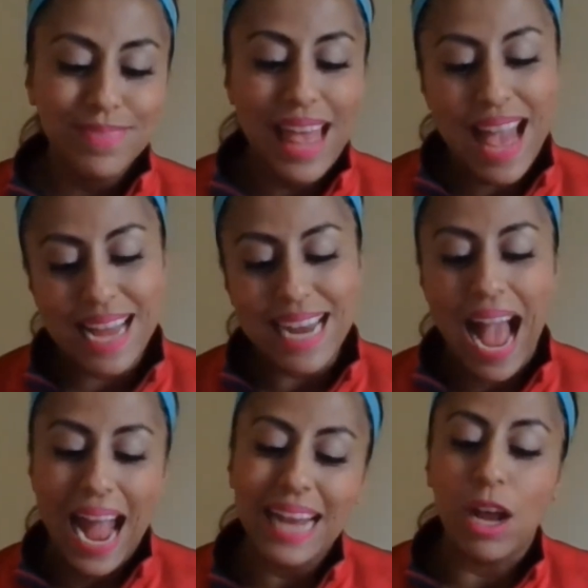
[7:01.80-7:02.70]
And
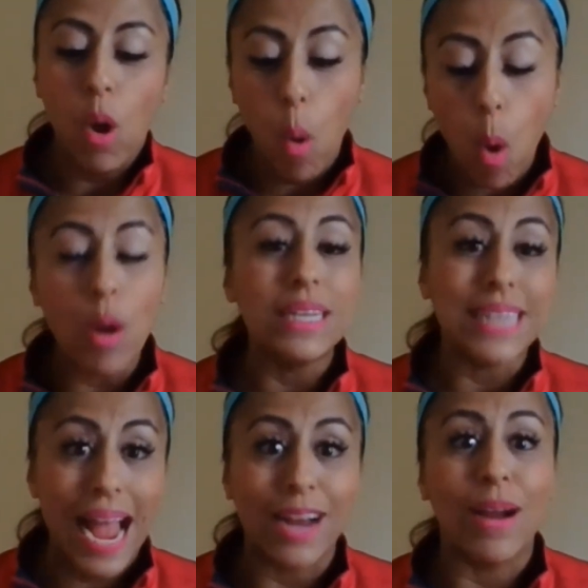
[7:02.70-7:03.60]
I ate a whole
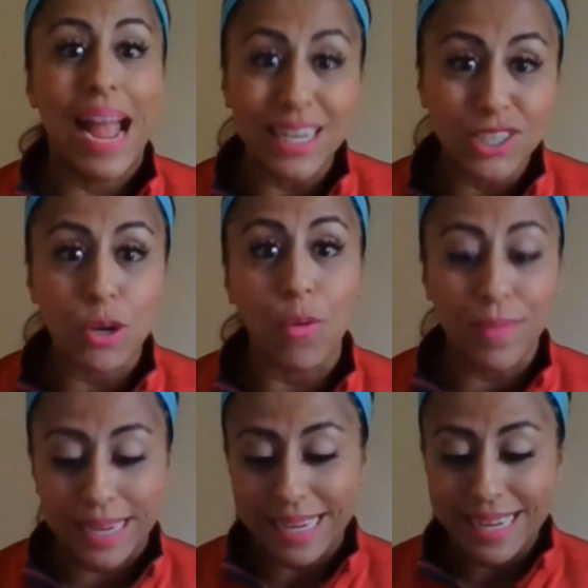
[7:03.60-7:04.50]
entire
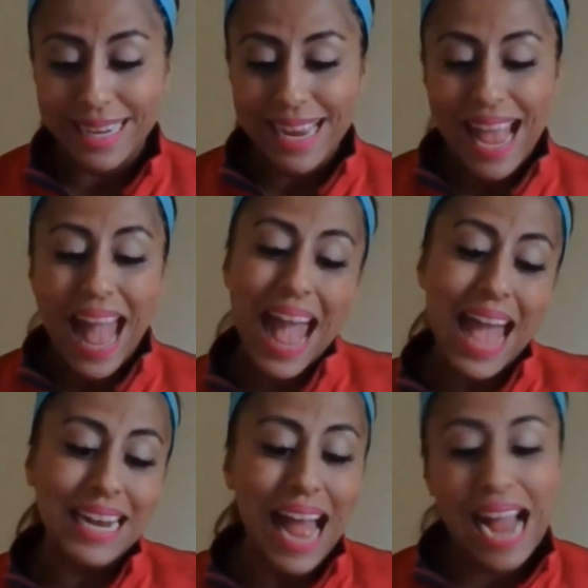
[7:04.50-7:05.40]
anchovy.
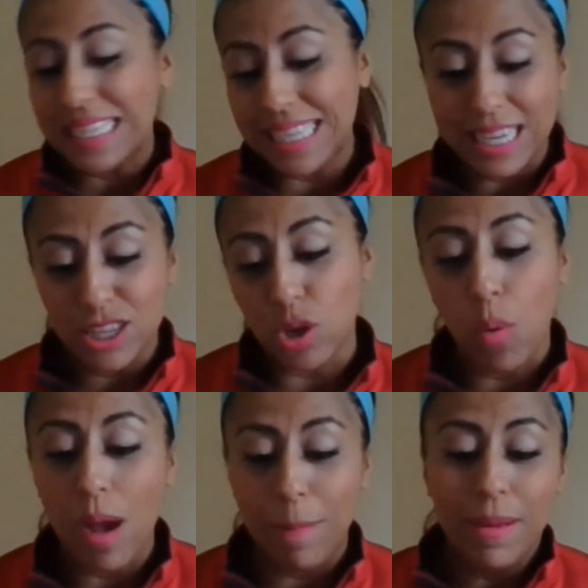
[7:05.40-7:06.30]
And I didn't
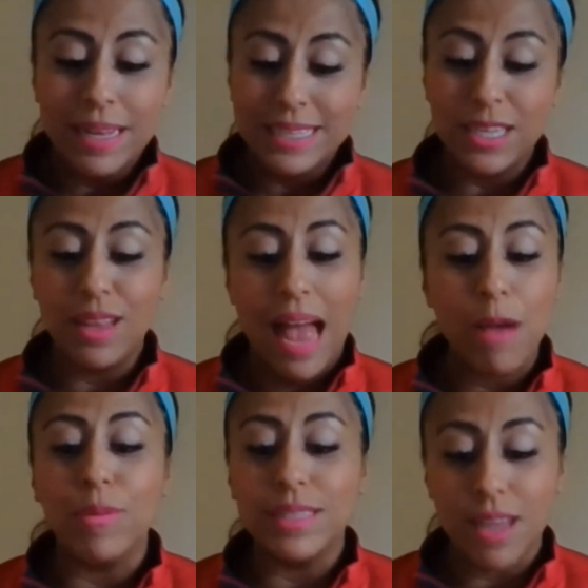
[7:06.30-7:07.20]
throw up till I
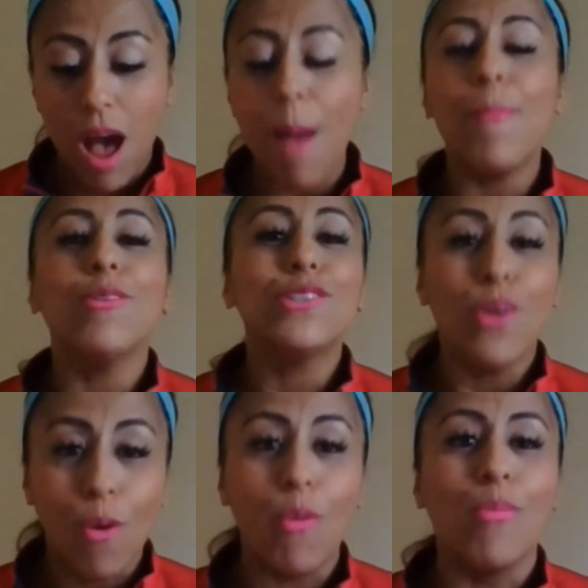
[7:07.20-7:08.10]
was almost
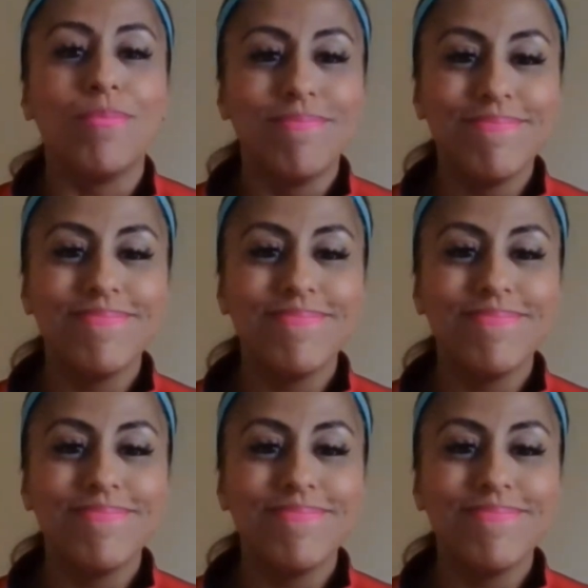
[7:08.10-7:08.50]
home.